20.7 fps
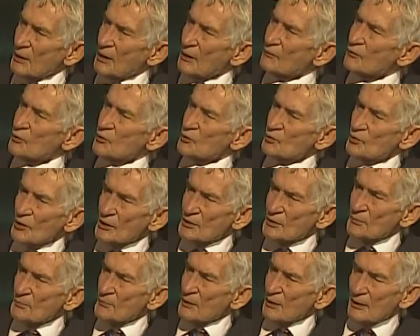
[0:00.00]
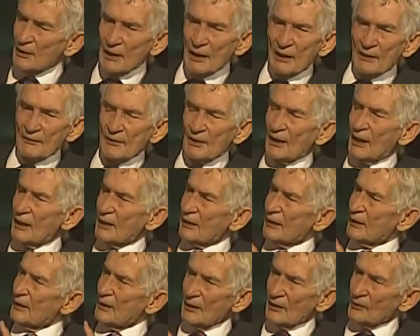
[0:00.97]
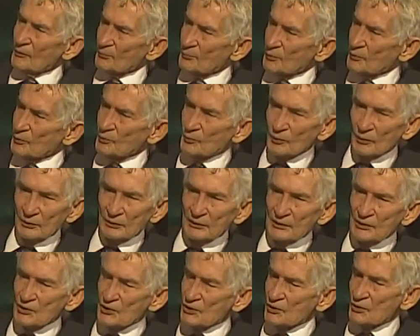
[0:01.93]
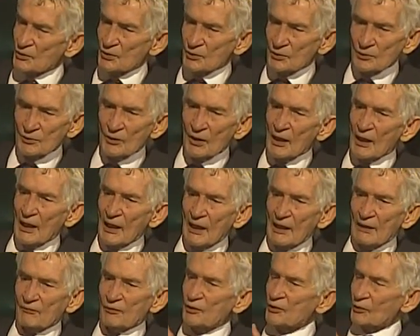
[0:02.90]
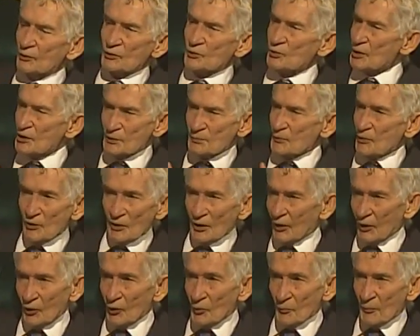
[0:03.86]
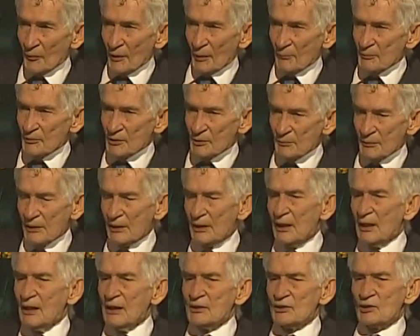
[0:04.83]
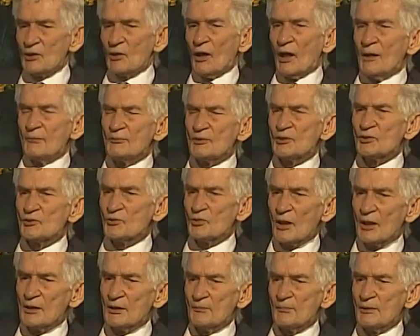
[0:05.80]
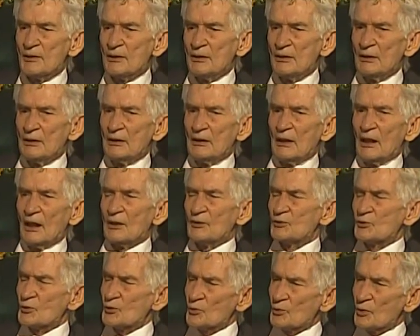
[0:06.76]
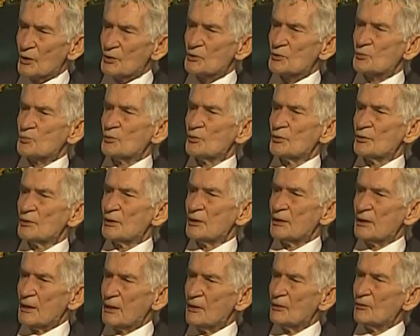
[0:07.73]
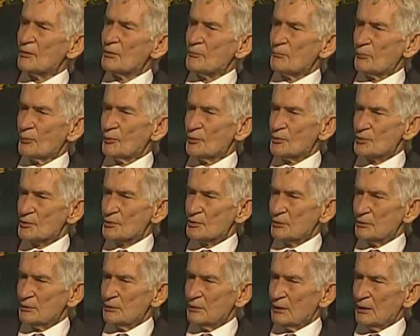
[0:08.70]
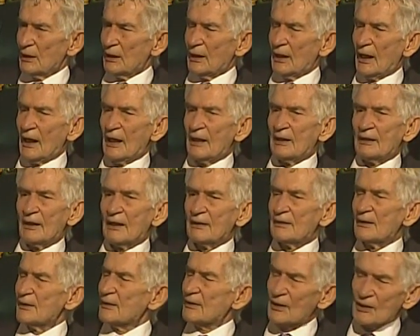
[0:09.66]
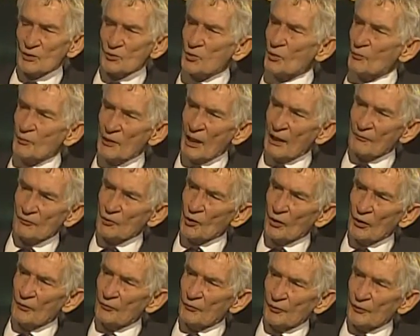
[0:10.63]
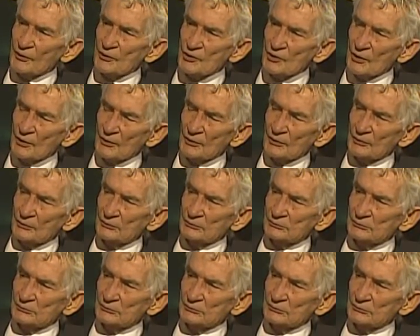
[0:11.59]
If you trust me, then I can help you or listen to you. And if you don't trust me, you're not going to open up to me. So I'm just trying to be a trustworthy, caring person. Mm-hmm. And I think that's what we have to offer each other.